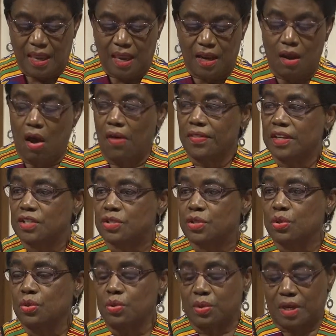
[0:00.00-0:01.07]
And on these
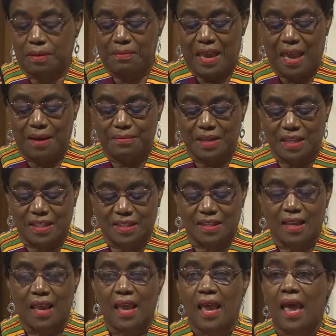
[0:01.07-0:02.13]
two commandments
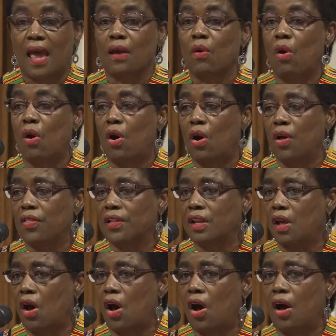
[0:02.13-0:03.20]
hang all the
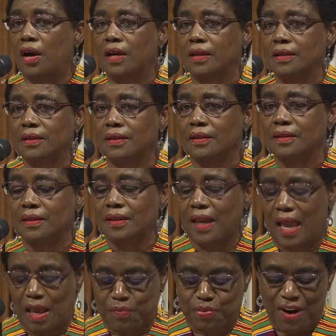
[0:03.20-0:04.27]
law
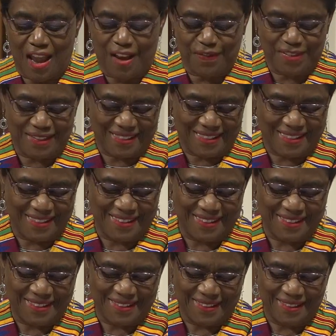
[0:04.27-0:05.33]
and prophets.
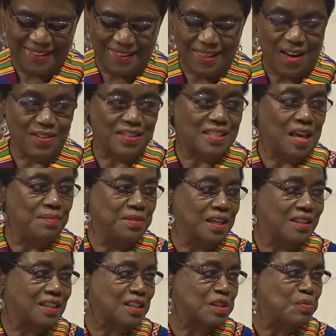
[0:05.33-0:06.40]
Our
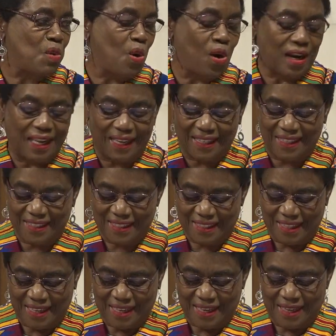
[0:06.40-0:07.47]
subject this morning
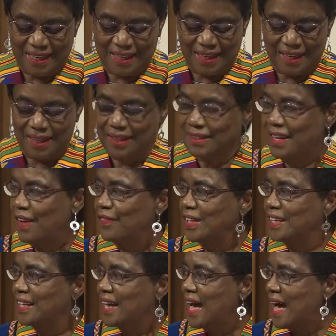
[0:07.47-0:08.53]

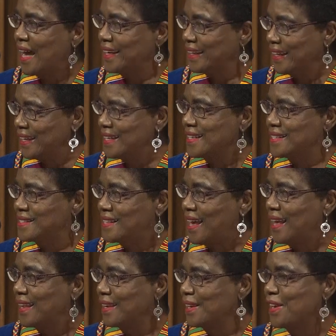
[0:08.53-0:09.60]
loving God is
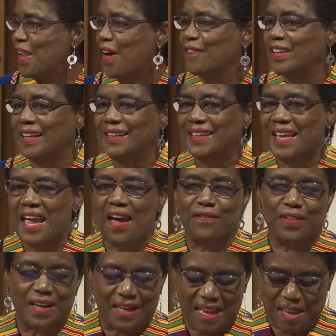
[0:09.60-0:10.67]
loving
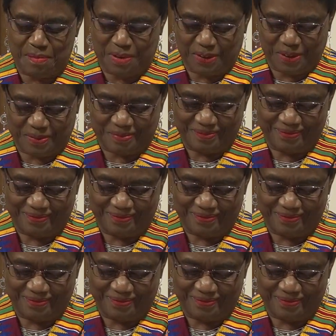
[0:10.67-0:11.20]
every neighbor.